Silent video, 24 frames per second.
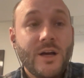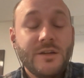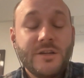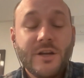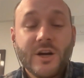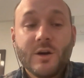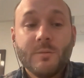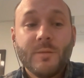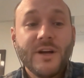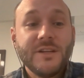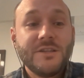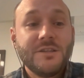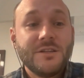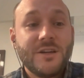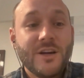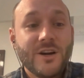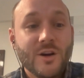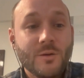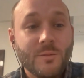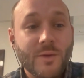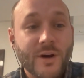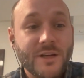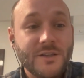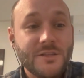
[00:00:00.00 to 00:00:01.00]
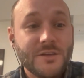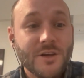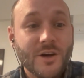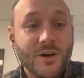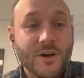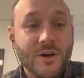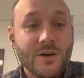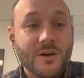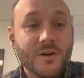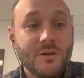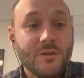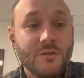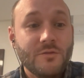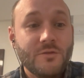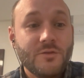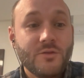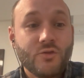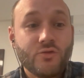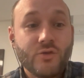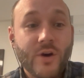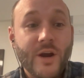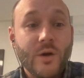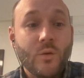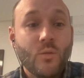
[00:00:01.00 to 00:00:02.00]
terabytes and terabytes of
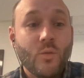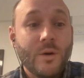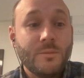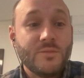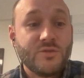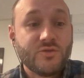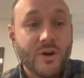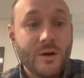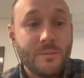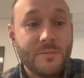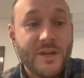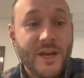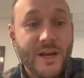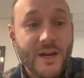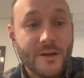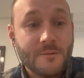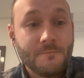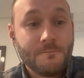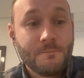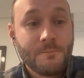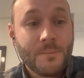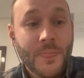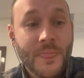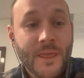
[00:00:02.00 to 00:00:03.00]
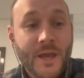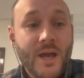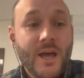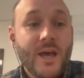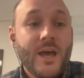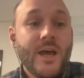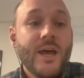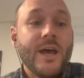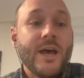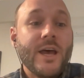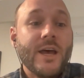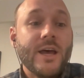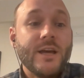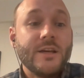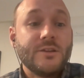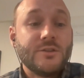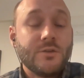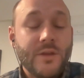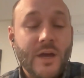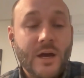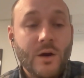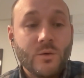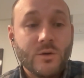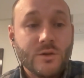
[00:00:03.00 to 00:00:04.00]
great web scrape data.
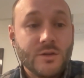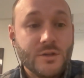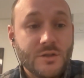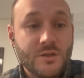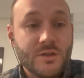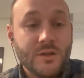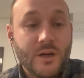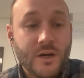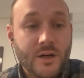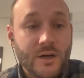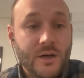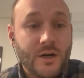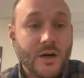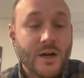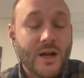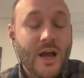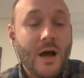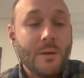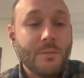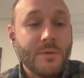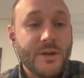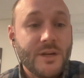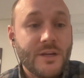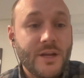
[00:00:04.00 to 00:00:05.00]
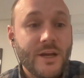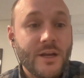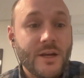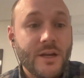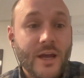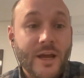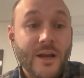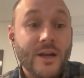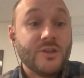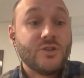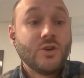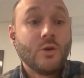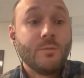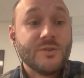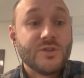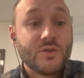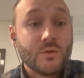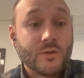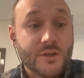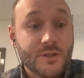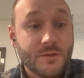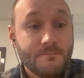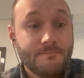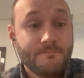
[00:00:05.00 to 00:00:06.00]
So that was a common data, and it's open
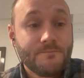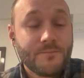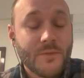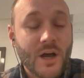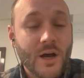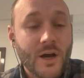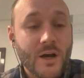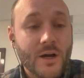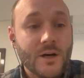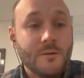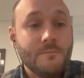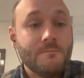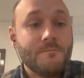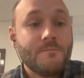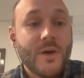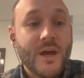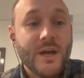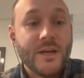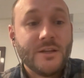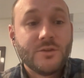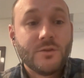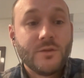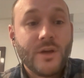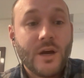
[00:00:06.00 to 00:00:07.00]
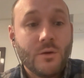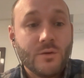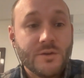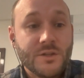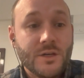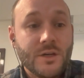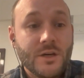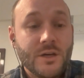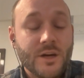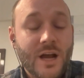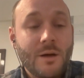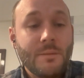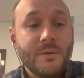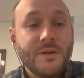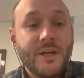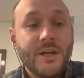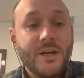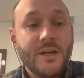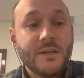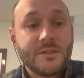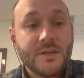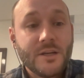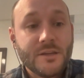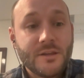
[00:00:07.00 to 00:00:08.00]
source. And so that was a common
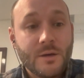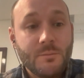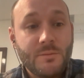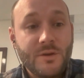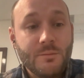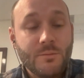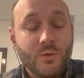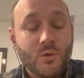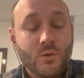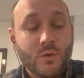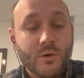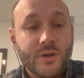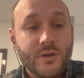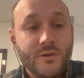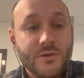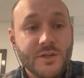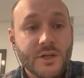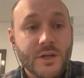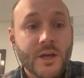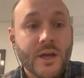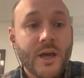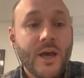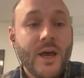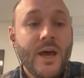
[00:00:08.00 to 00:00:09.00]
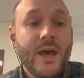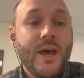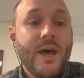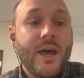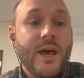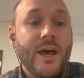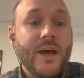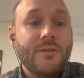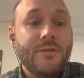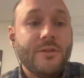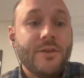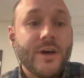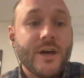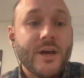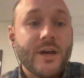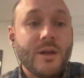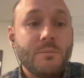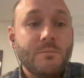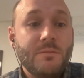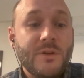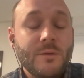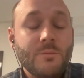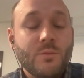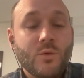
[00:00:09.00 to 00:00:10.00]
data set that people were using. And
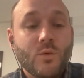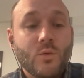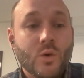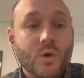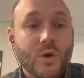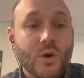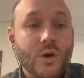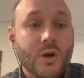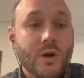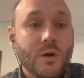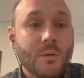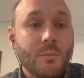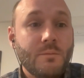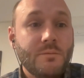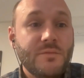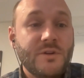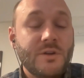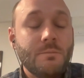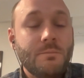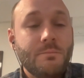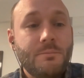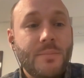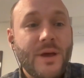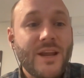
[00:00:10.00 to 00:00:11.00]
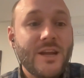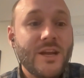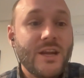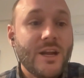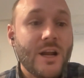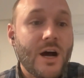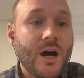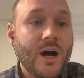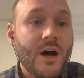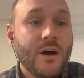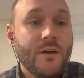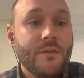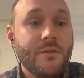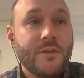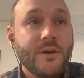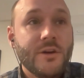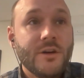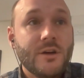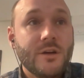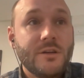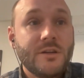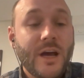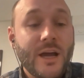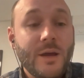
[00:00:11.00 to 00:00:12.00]
then people were dependent on
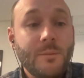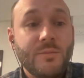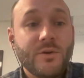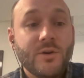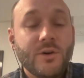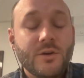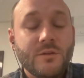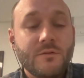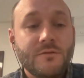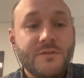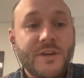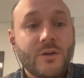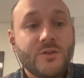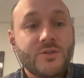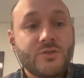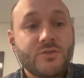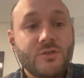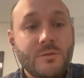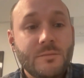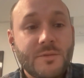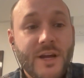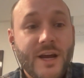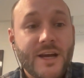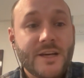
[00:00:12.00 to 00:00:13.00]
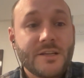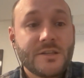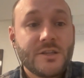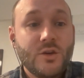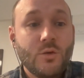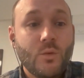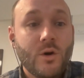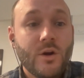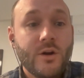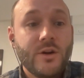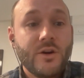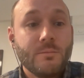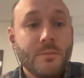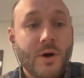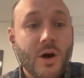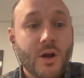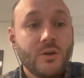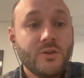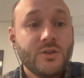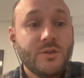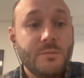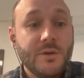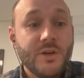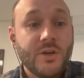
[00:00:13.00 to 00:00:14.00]
the type of downstream task you want your
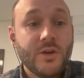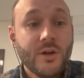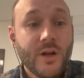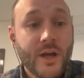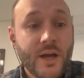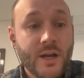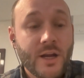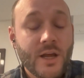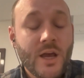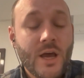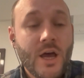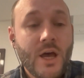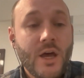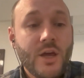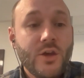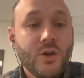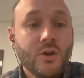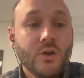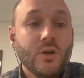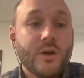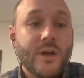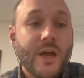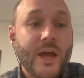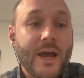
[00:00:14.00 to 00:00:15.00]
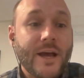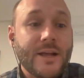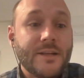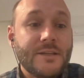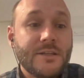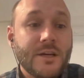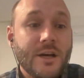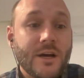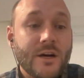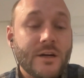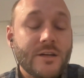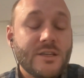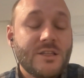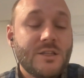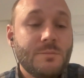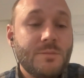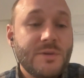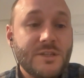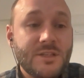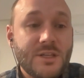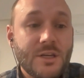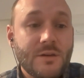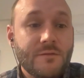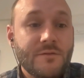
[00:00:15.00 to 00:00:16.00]
model to be good at. You'll look at
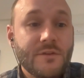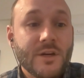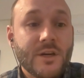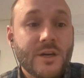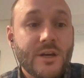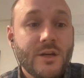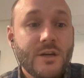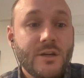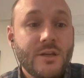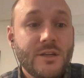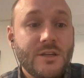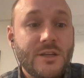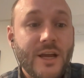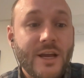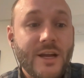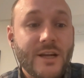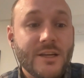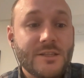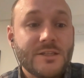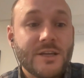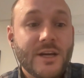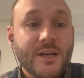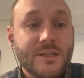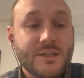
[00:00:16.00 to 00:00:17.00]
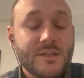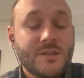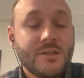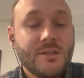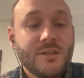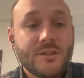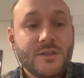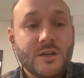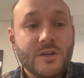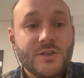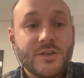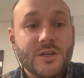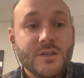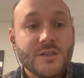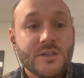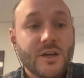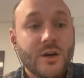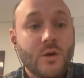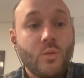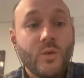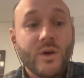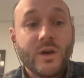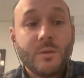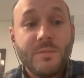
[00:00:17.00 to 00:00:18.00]
specific data sets such as
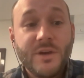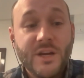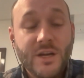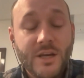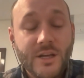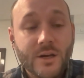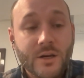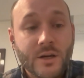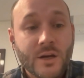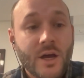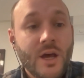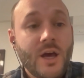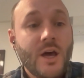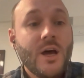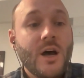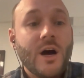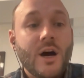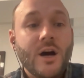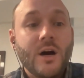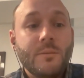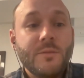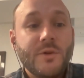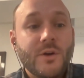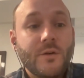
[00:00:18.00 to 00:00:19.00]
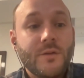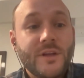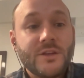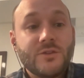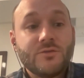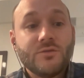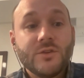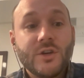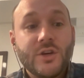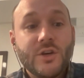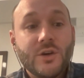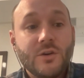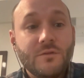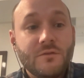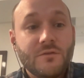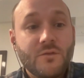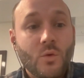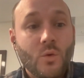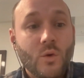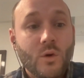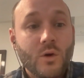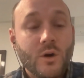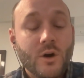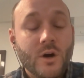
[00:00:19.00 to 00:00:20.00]
like Wikipedia. That's really good
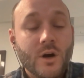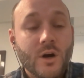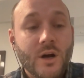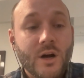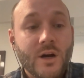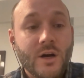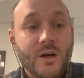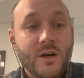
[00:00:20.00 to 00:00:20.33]
for